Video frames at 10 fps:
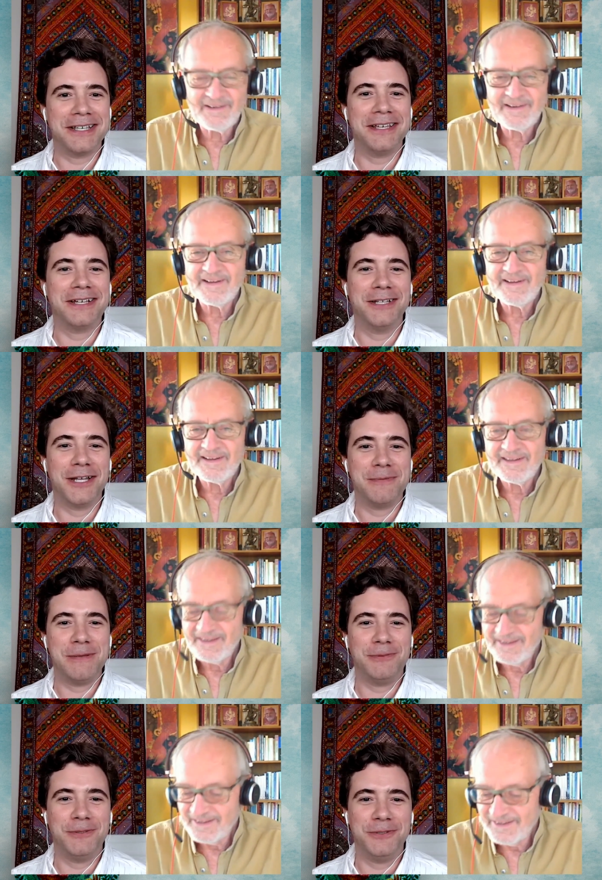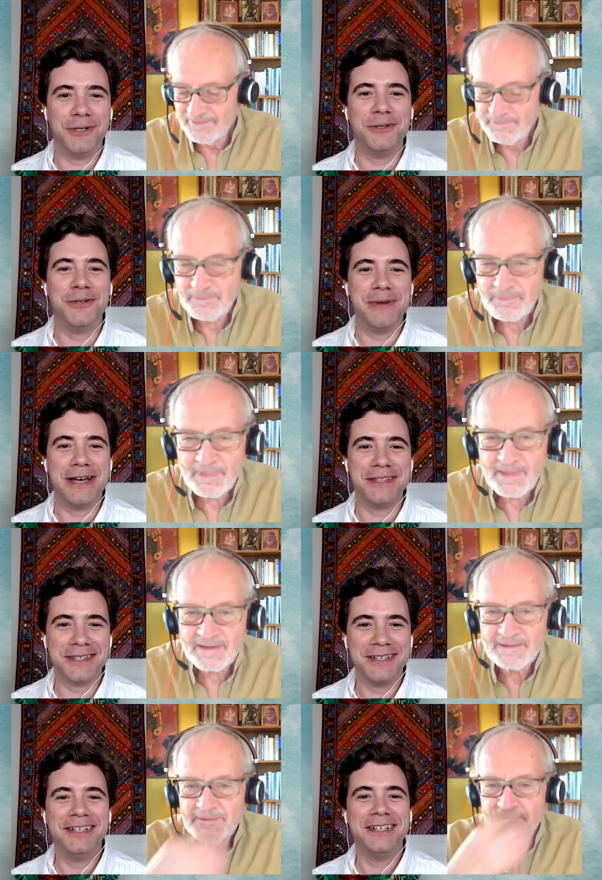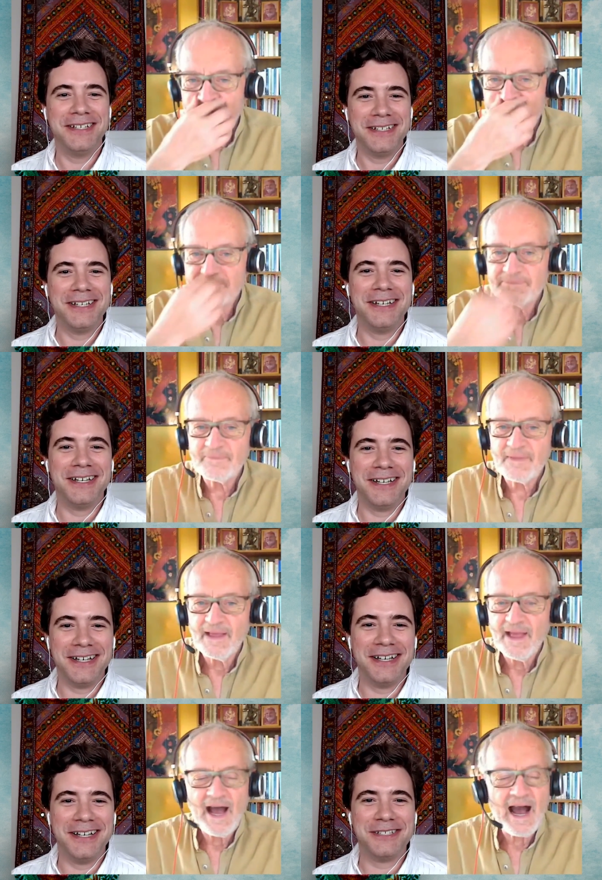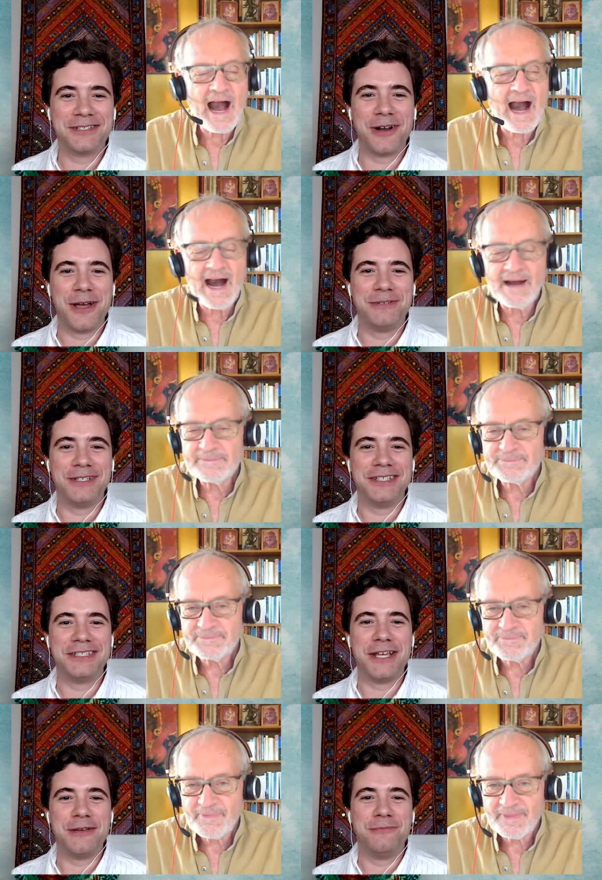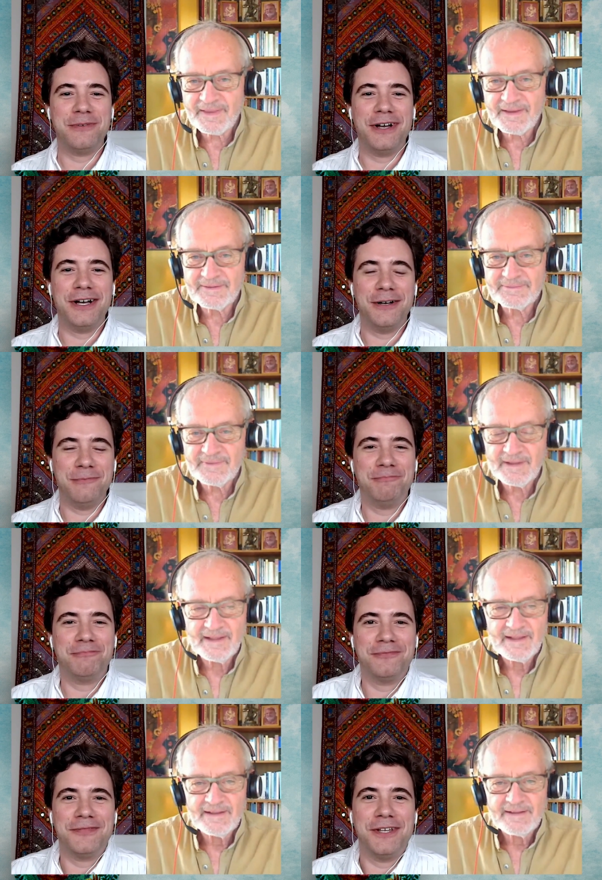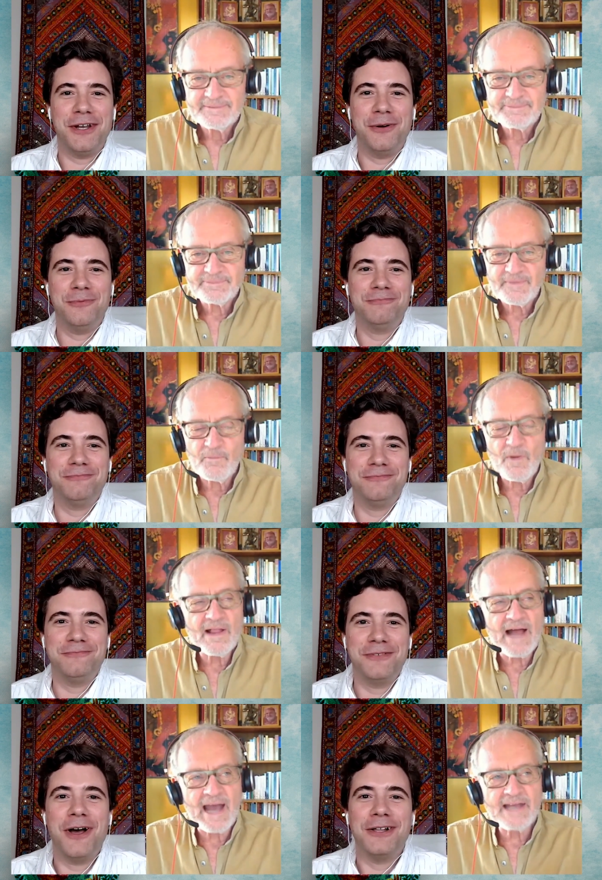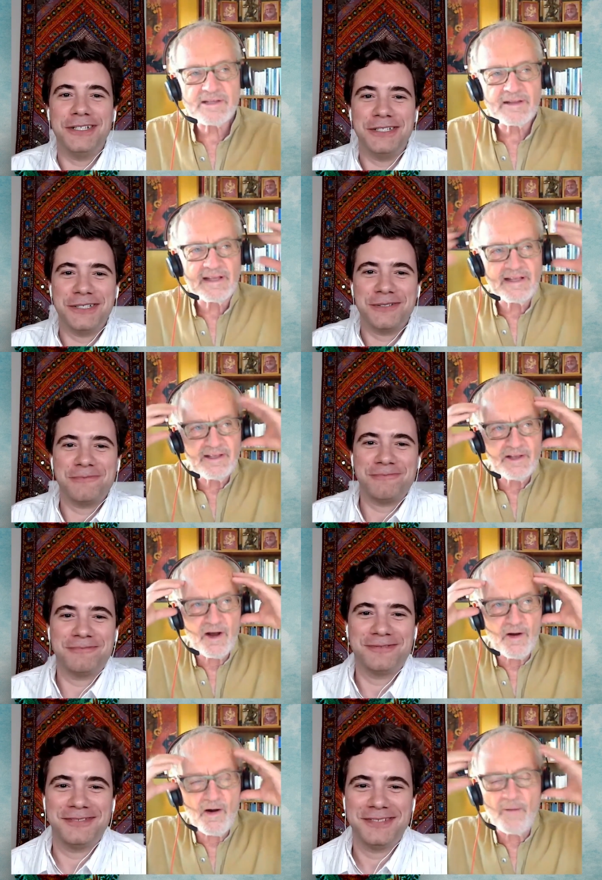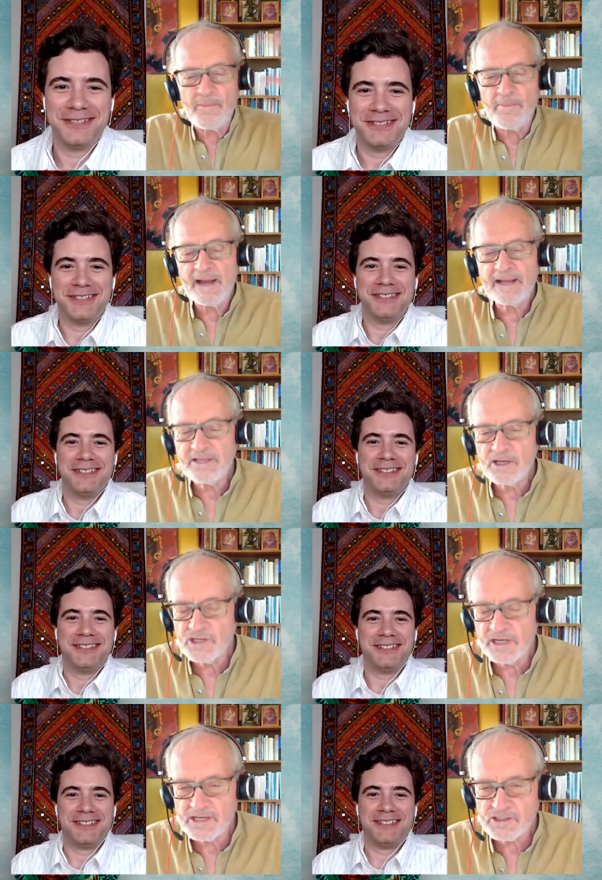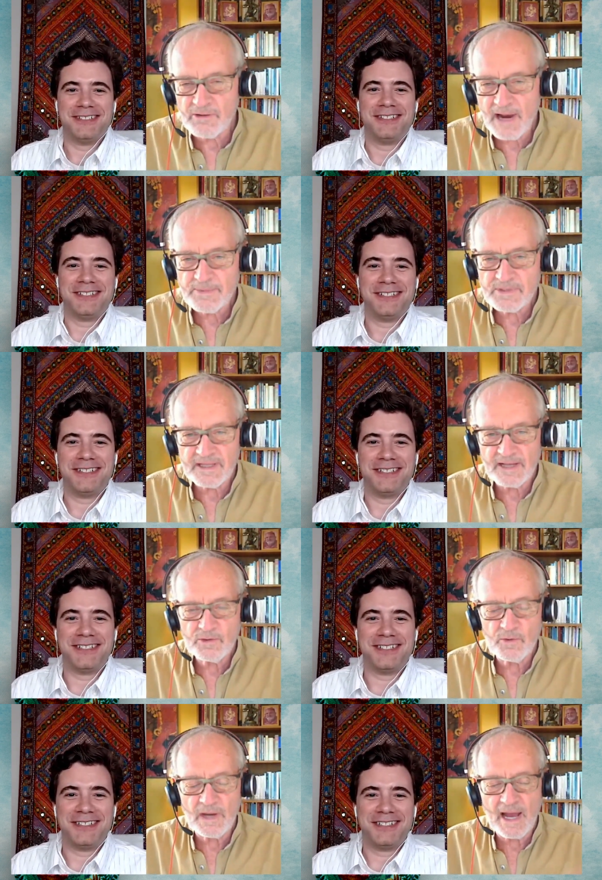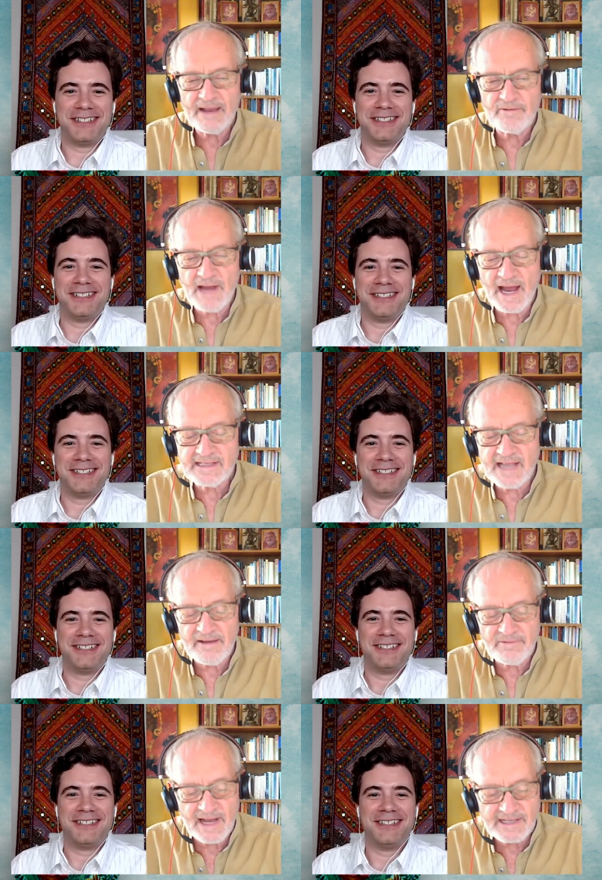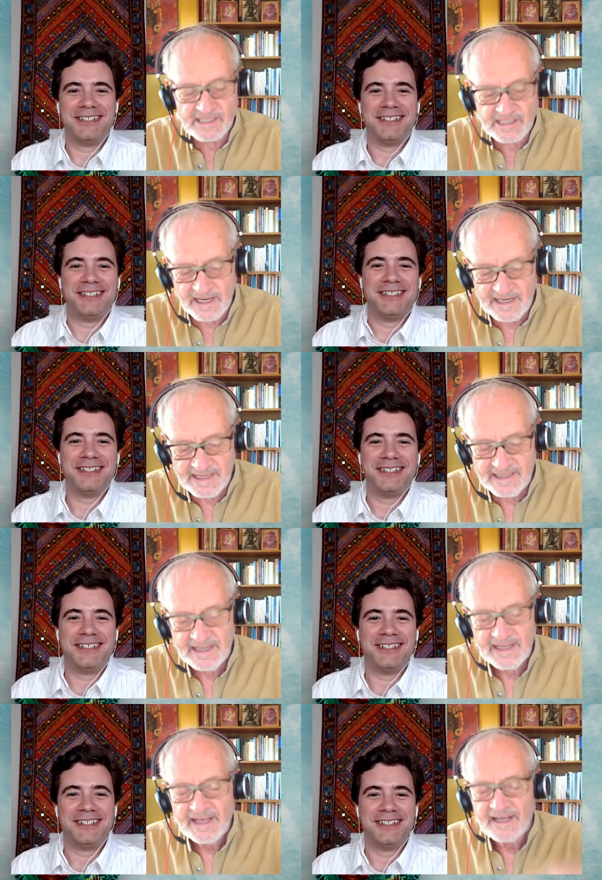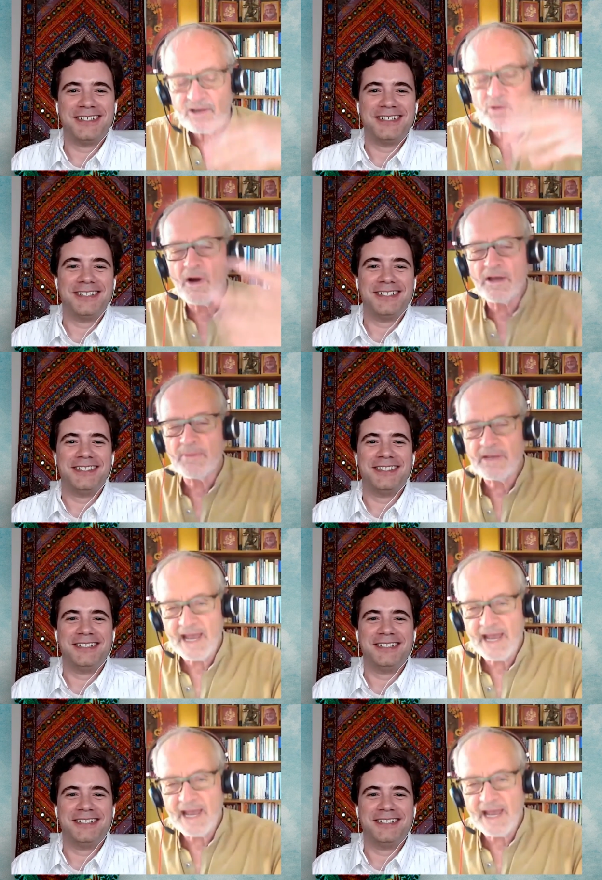Speaker 1: I think a lot of people who don't know math ascribe to the same, Well,
Speaker 2: knowledge. My conditioning ascribes to that too, and I have not studied quantum